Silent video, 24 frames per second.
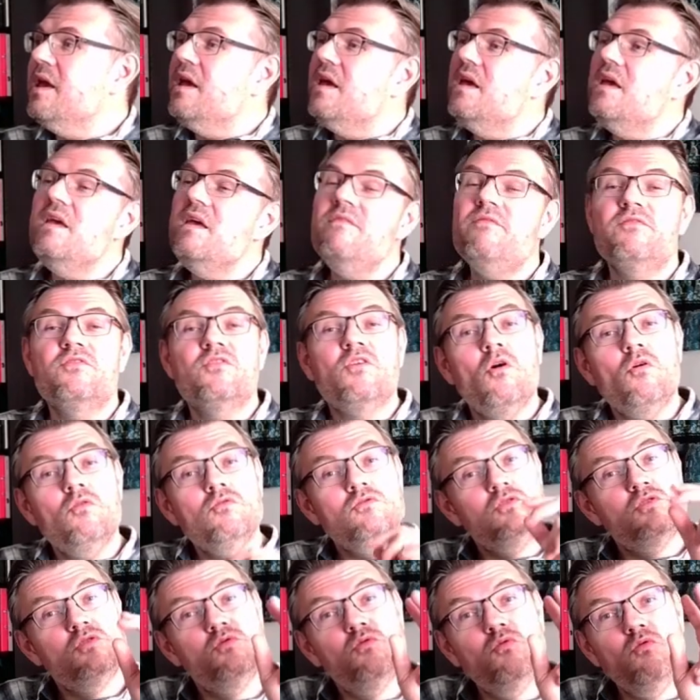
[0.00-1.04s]
If
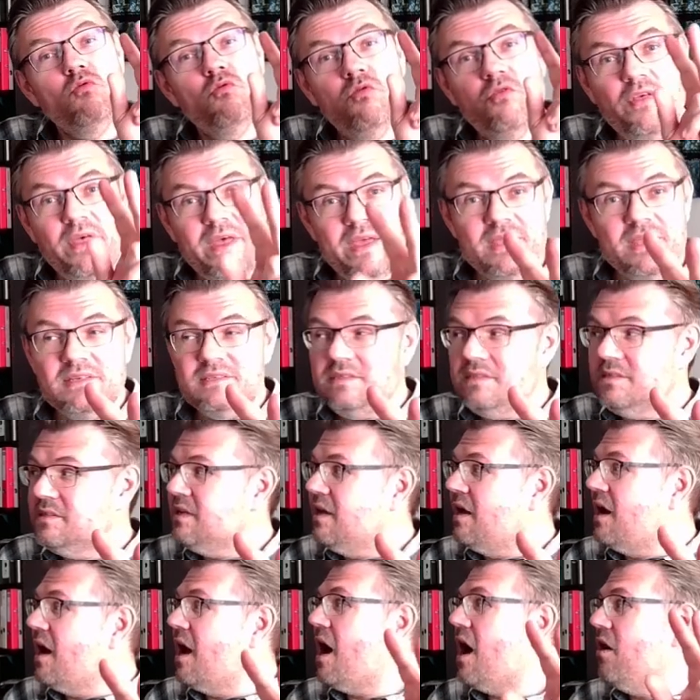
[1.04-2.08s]
those two things
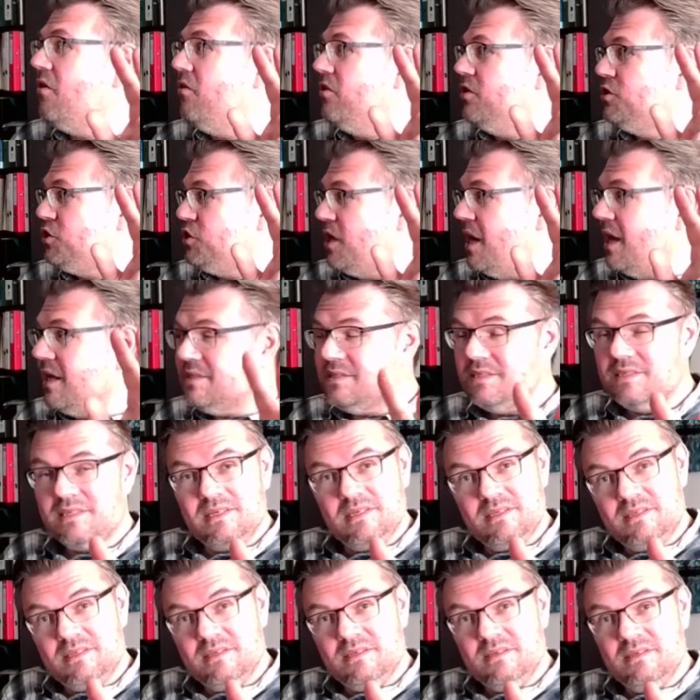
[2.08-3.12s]
are
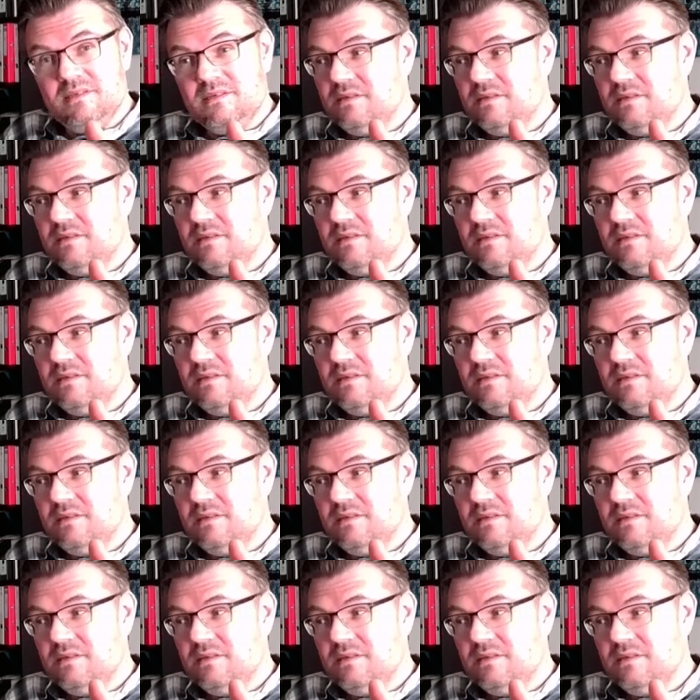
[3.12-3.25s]
adjusted,